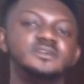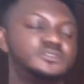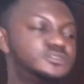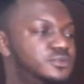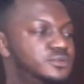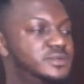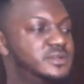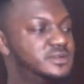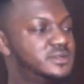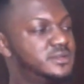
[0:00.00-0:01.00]
So
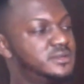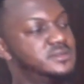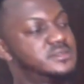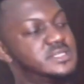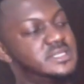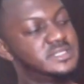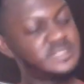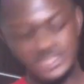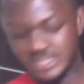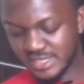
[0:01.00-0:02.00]
since
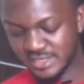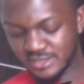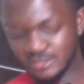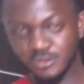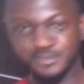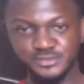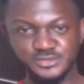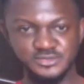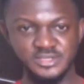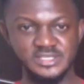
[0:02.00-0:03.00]
here the open
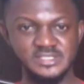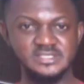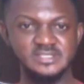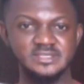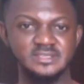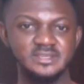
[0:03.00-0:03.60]
string is